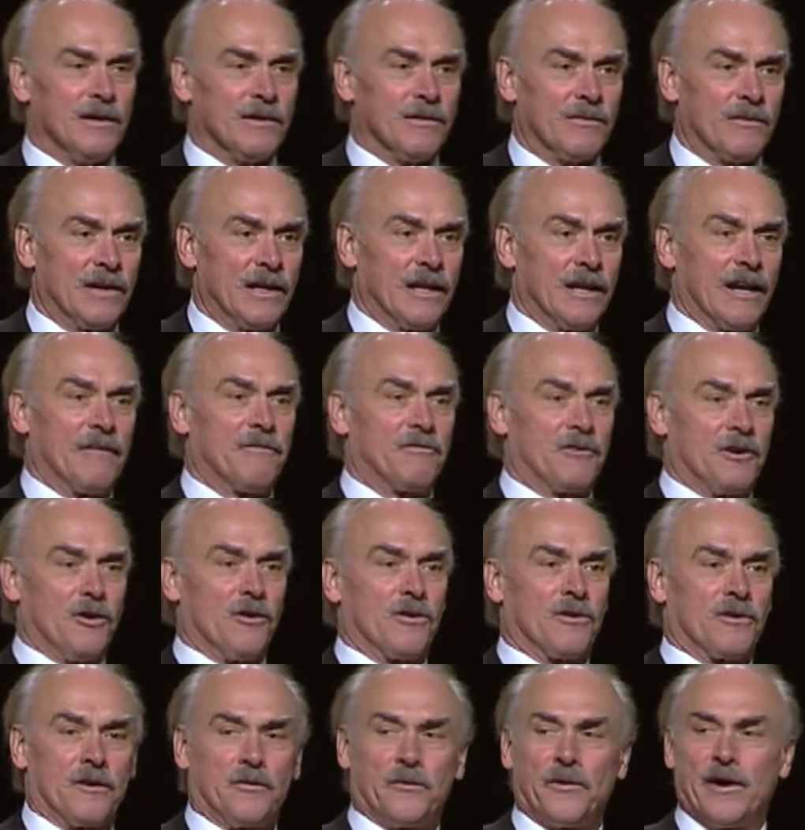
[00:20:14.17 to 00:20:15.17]
when he left the
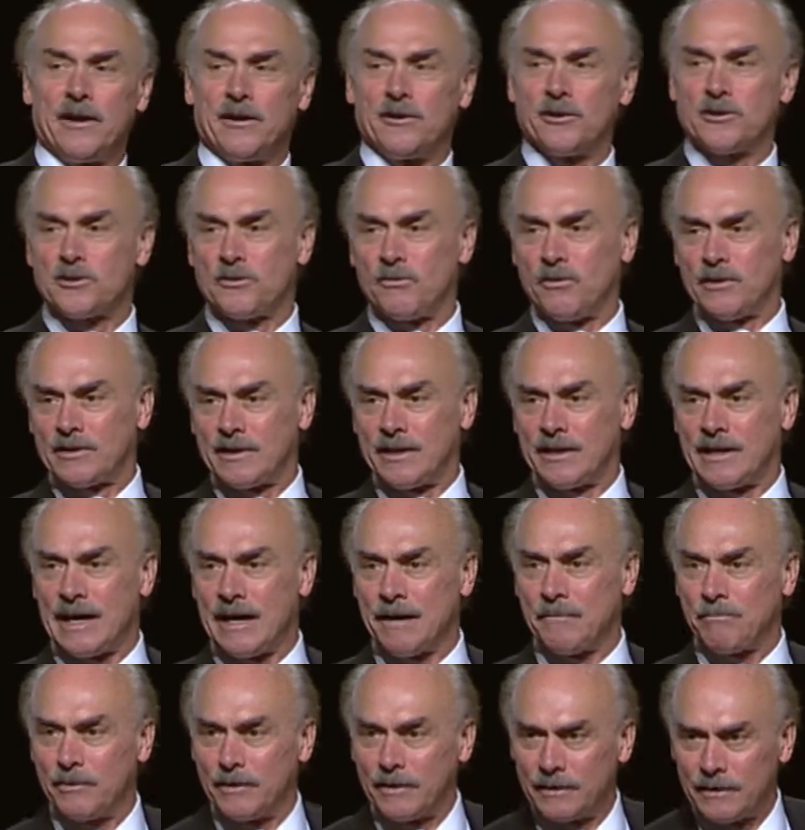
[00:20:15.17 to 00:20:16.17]
Oakland Raiders and went to
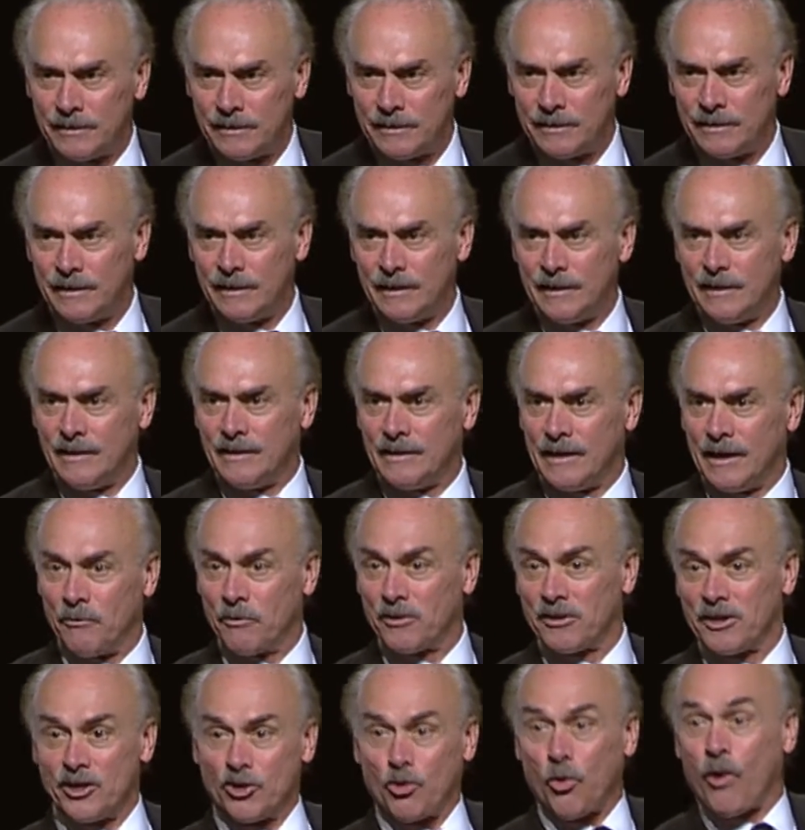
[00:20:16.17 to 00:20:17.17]
Tampa. And
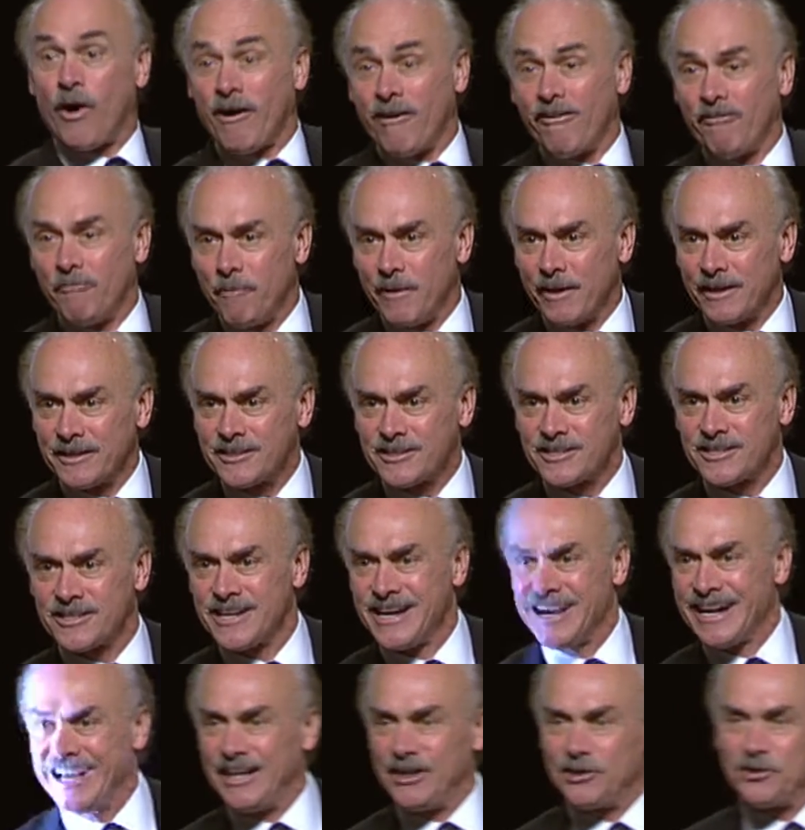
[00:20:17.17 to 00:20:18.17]
within 12 months, he